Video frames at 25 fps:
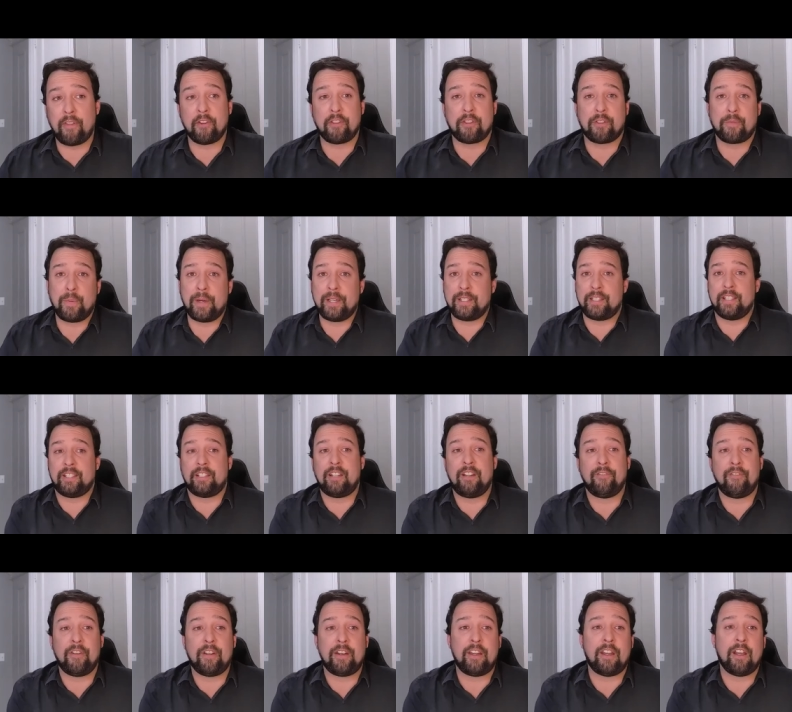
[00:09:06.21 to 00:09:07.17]
360
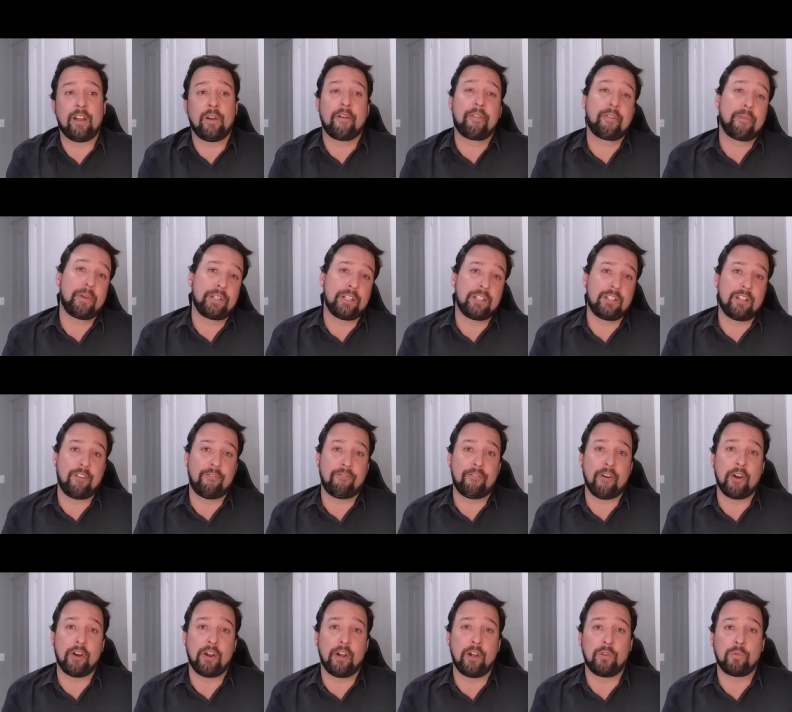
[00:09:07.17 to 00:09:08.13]
video and 360
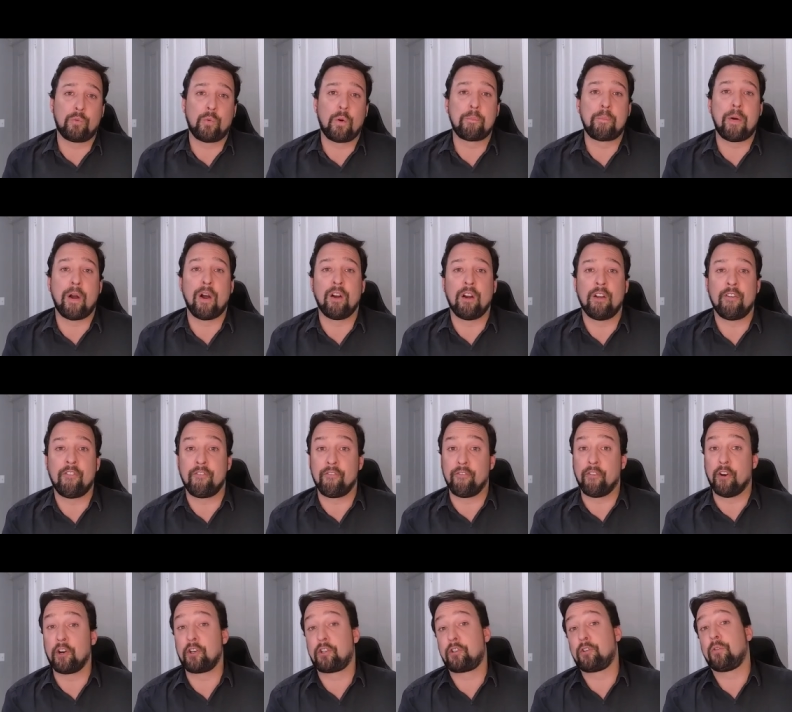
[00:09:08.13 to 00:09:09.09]
photos were part of
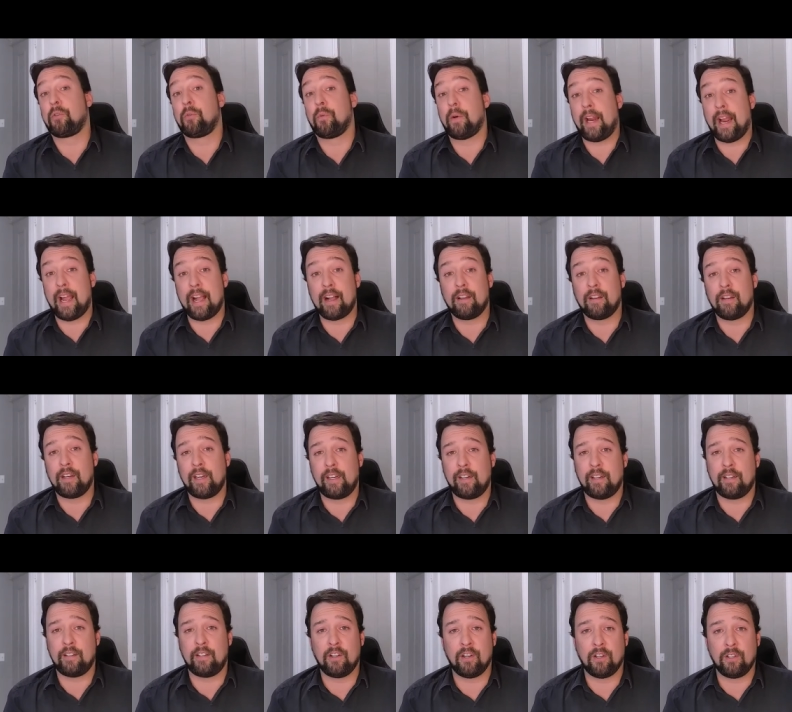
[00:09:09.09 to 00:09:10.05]
virtual reality
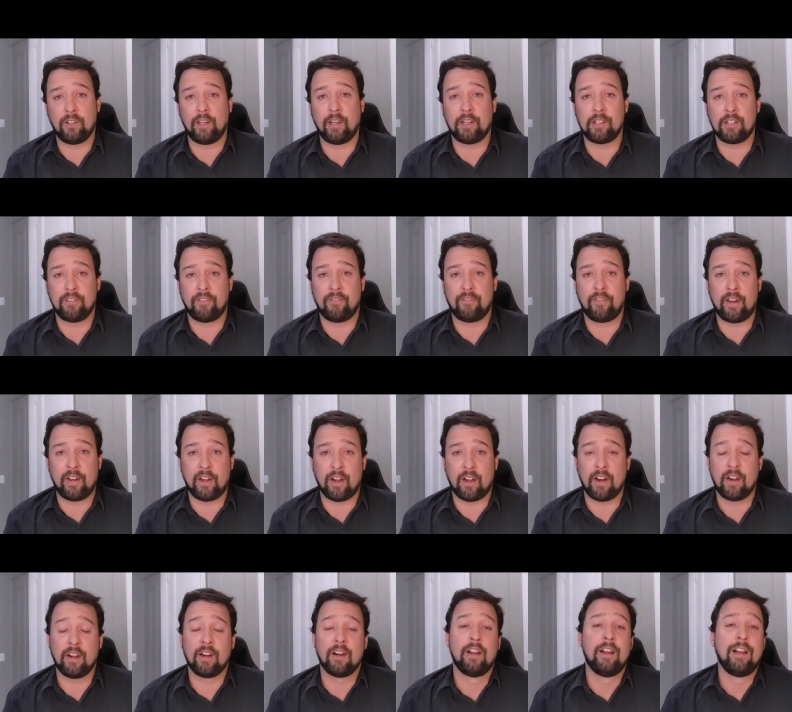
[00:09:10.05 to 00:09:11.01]
in the early days of
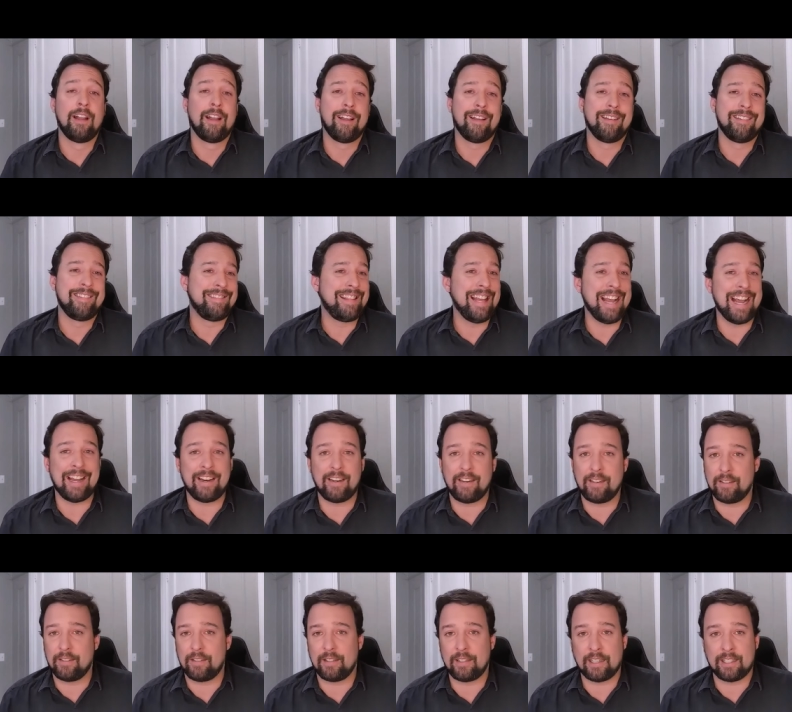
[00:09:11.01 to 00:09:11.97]
VR. That
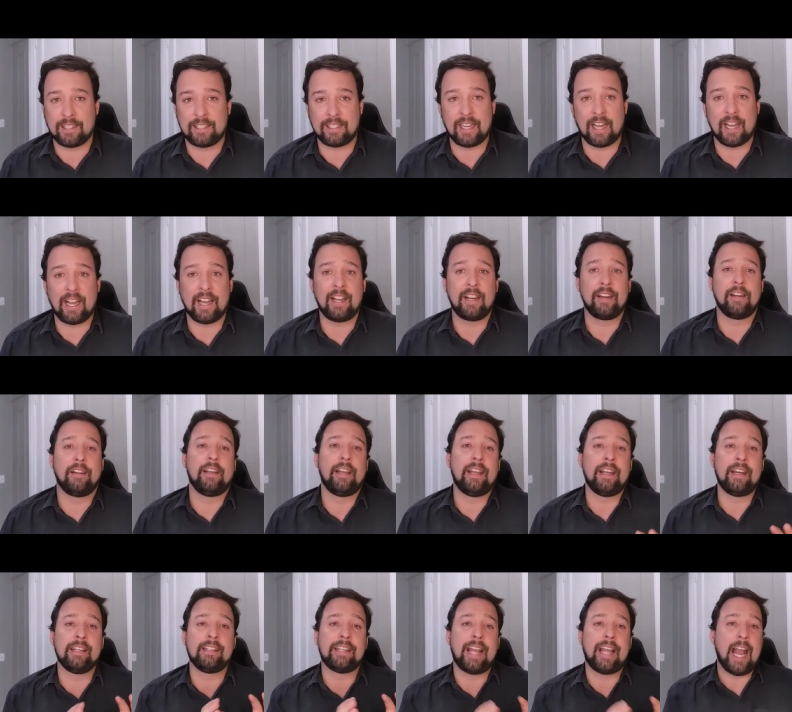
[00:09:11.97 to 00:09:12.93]
aside,
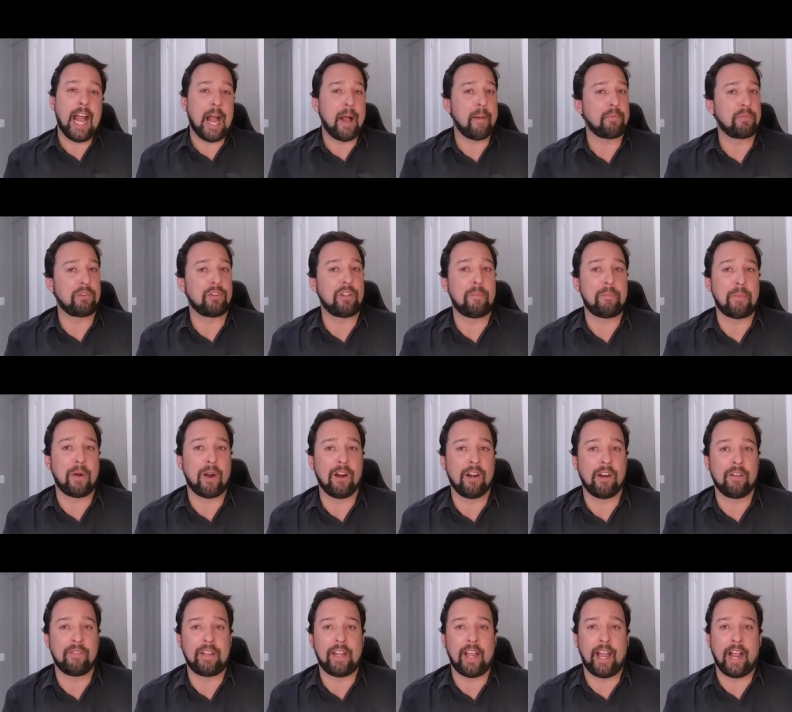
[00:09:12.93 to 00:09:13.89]
it is absolutely
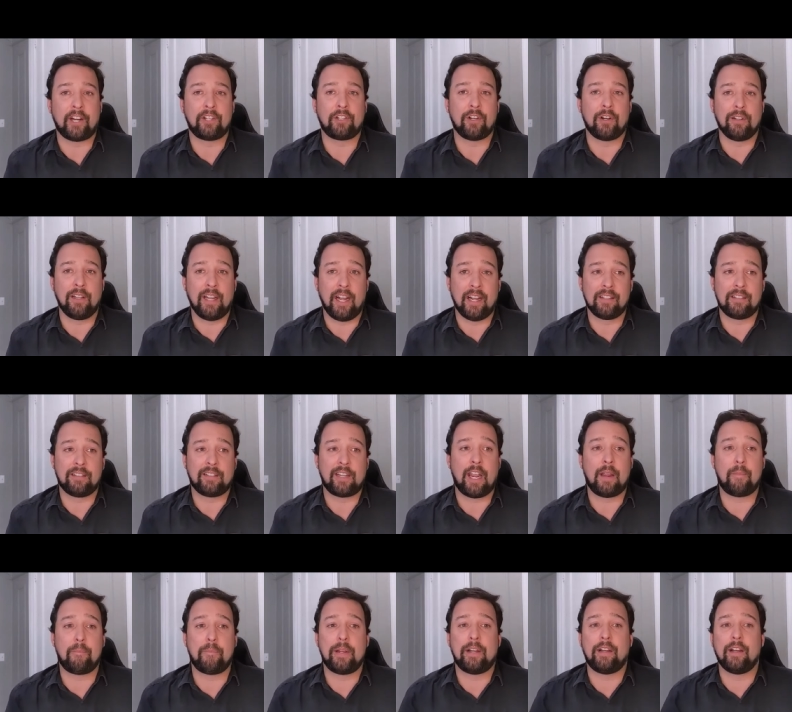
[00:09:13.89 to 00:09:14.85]
part of the XR
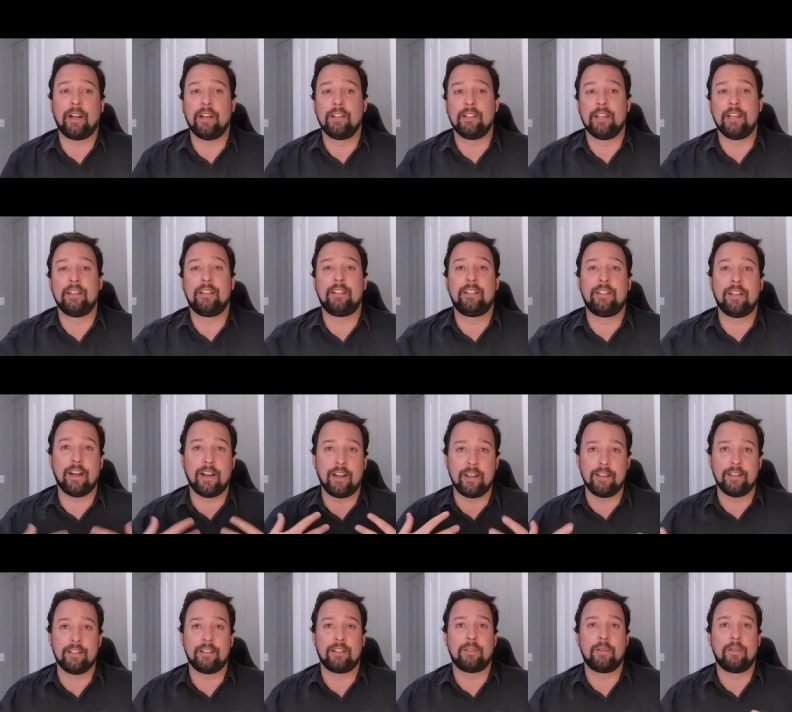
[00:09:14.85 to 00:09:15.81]
landscape because it
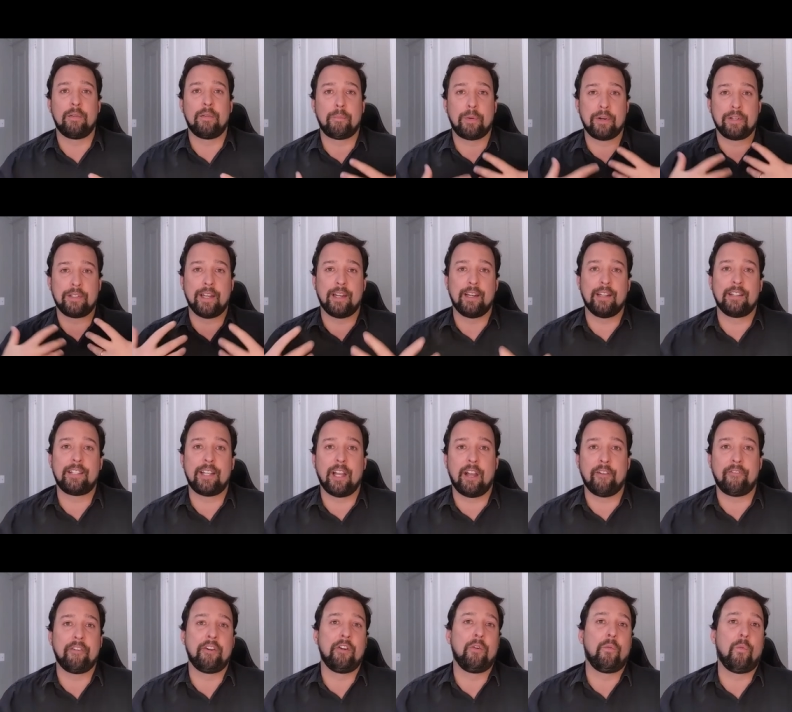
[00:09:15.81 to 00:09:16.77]
does present
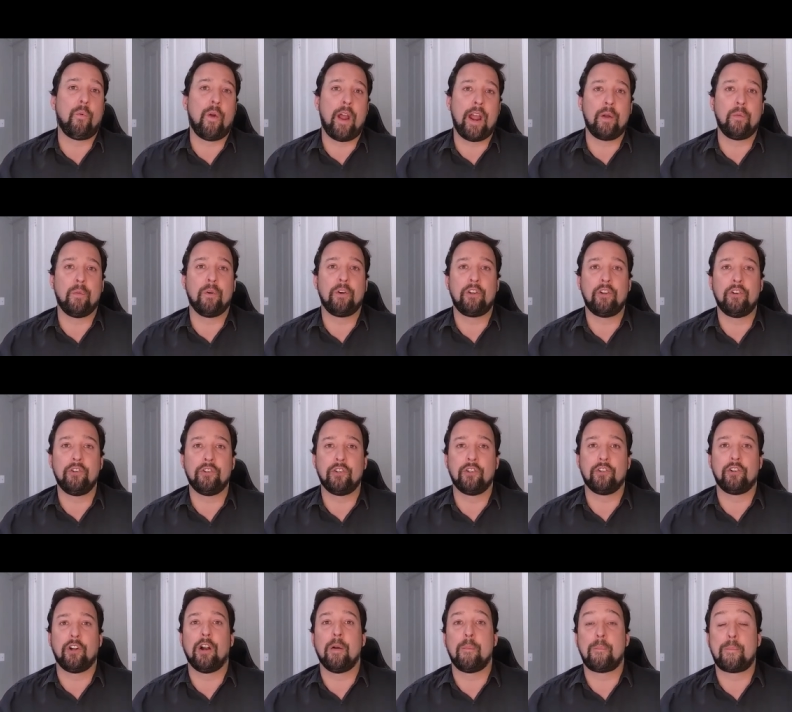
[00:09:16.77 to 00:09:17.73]
itself in a way where
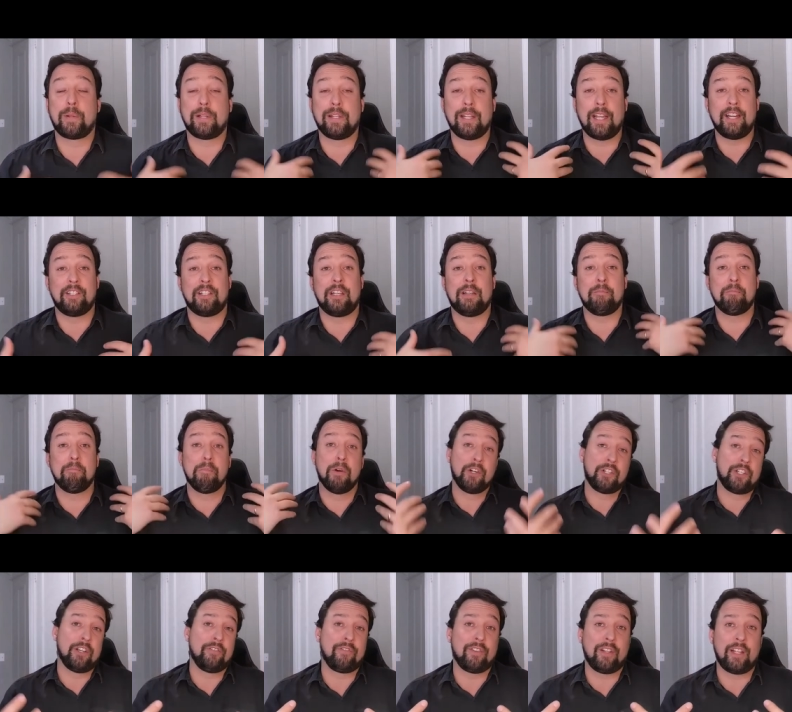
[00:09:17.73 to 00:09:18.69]
users are placed
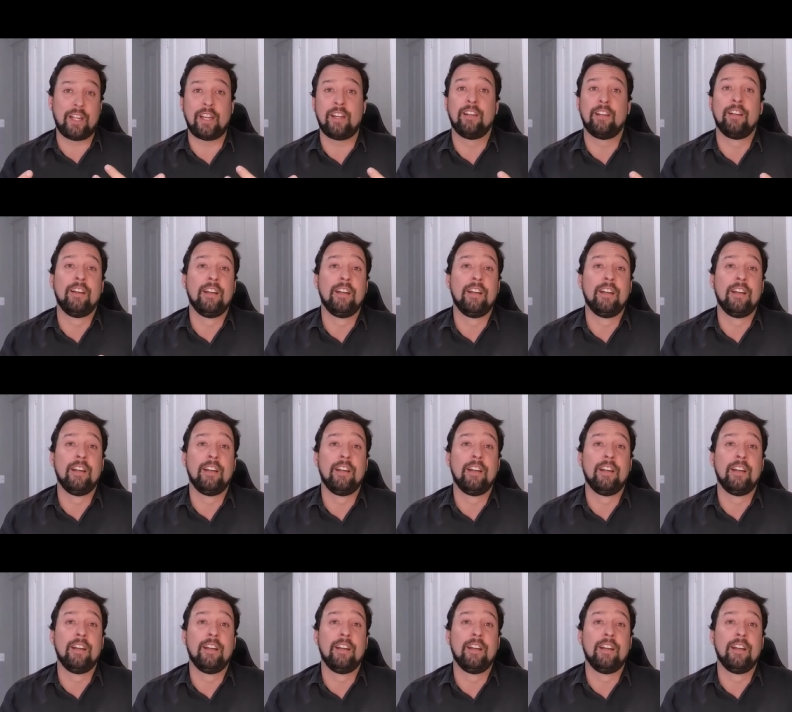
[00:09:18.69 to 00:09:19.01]
immersively